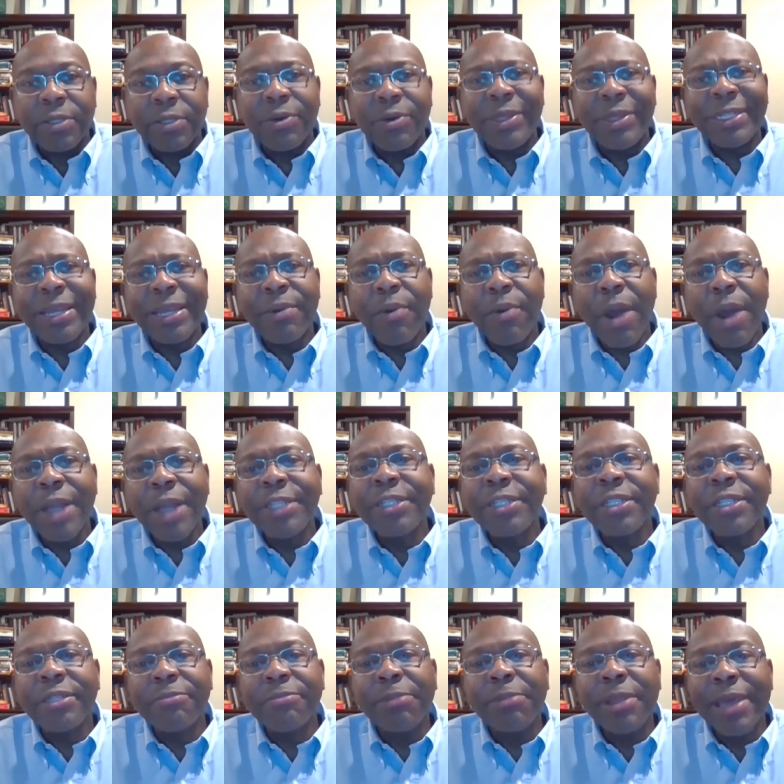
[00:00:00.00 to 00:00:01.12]
So as I watched
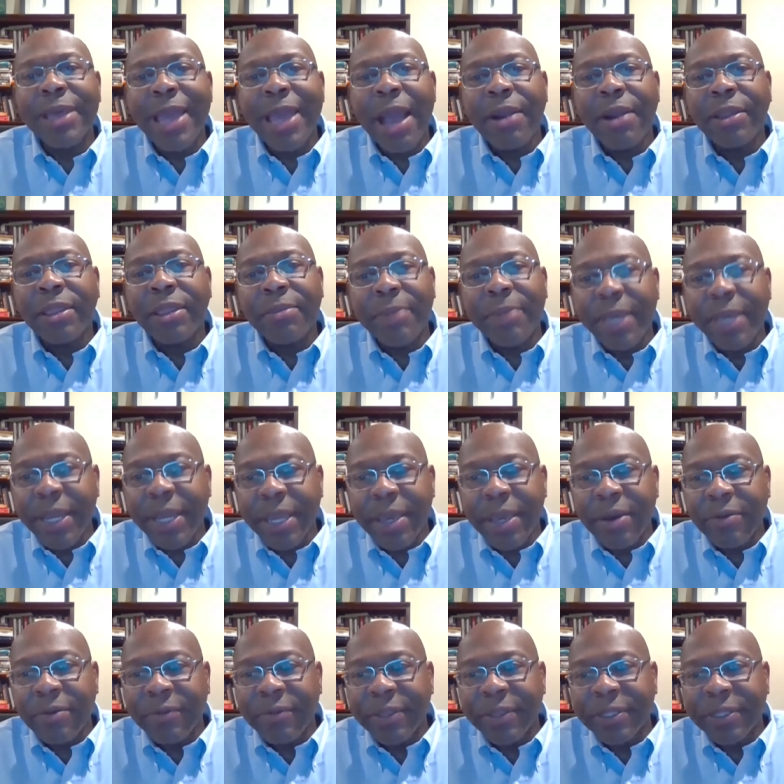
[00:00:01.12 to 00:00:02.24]
this play out in the
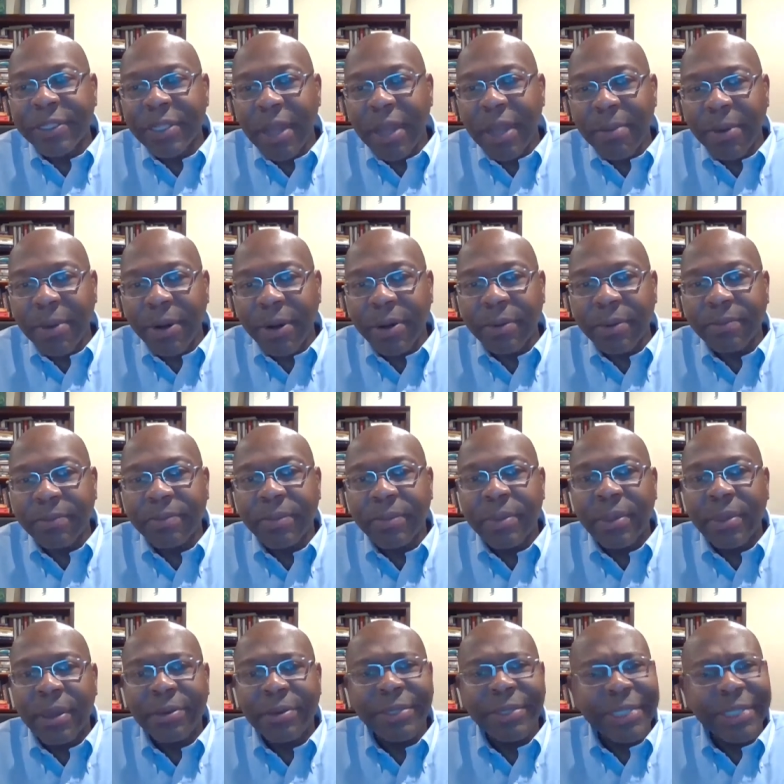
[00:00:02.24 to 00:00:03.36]
media over the summer, I